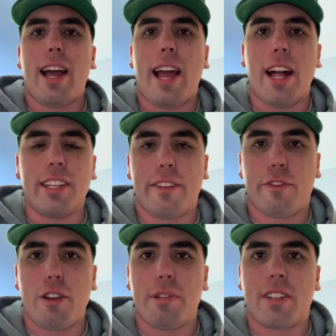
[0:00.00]
Elliotte
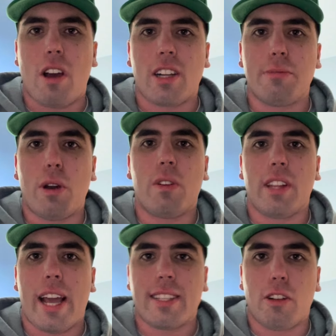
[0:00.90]
Friedman's talked about
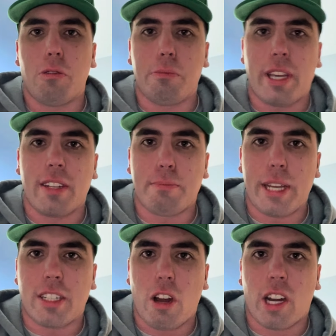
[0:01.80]
Elias Lindholm being a
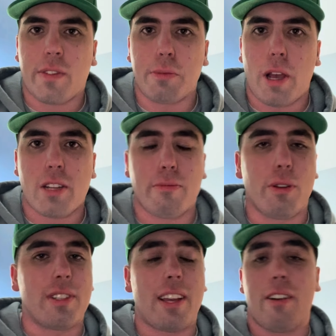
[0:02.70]
big target for the Boston
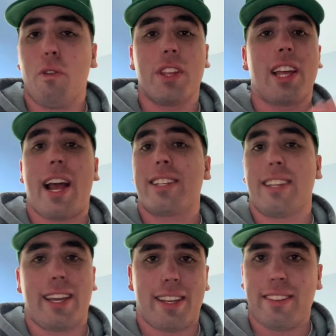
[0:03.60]
Bruins. Over the last
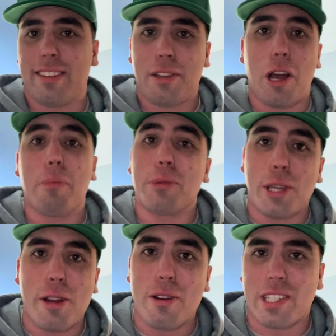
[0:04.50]
like couple
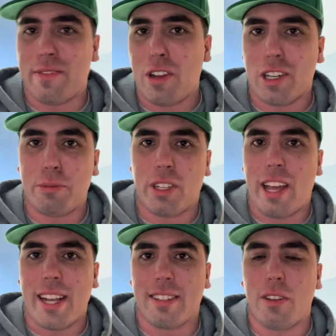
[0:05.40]
years, I've talked about
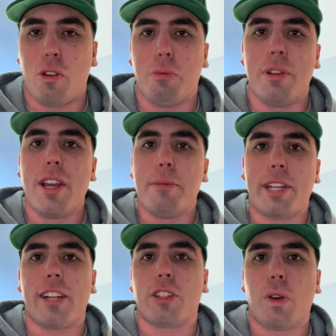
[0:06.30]
Elias Lindholm
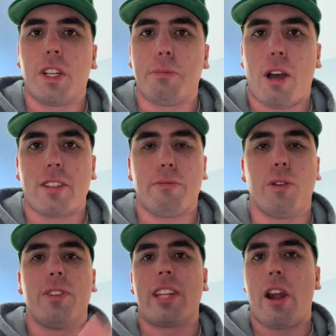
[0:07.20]
potentially going to the Boston
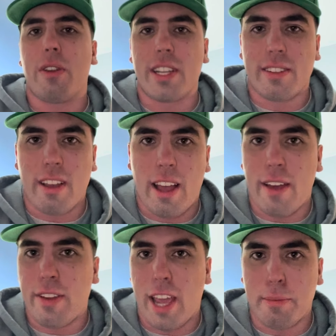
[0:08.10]
Bruins. They already
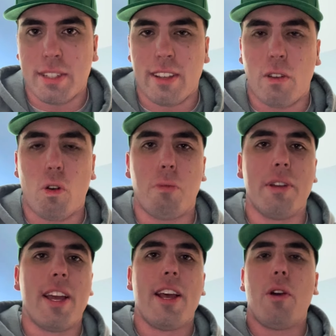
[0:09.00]
have Hampus Lindholm,
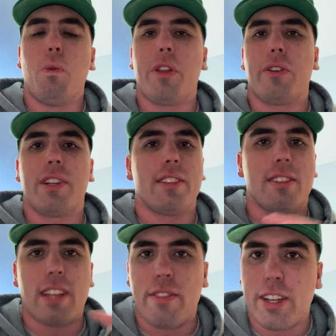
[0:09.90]
whether it's a
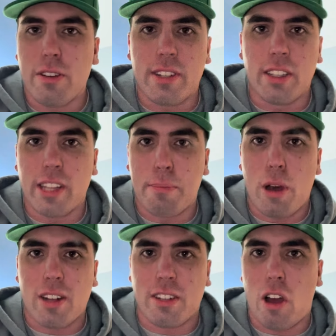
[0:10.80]
seven-year deal that
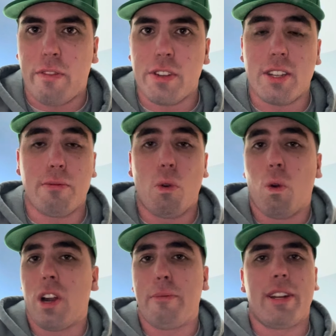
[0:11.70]
Boston offers them,
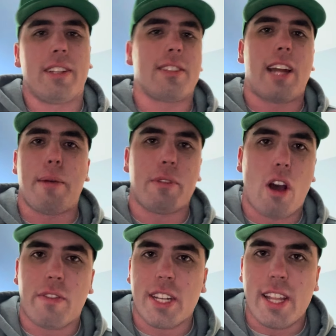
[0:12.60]
or, I mean, it doesn't happen
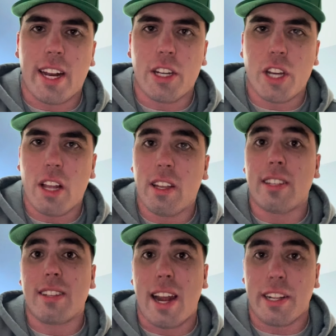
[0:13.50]
often in the NHL. A
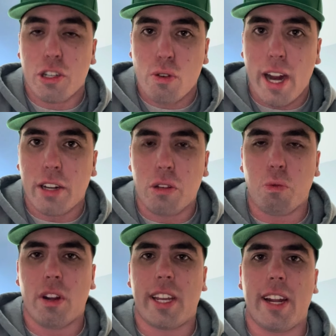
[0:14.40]
sign and trade could
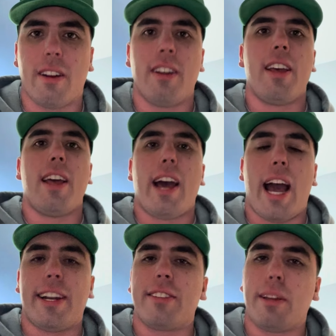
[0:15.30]
work here.
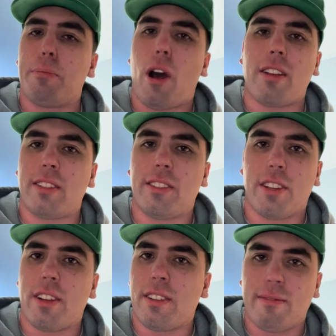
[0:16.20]
I just think Boston's
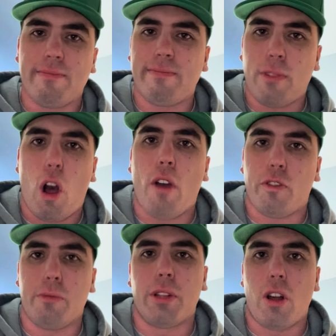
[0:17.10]
going to
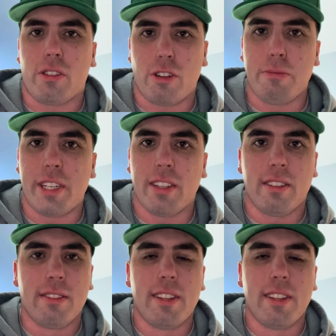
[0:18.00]
offer him a long-term deal.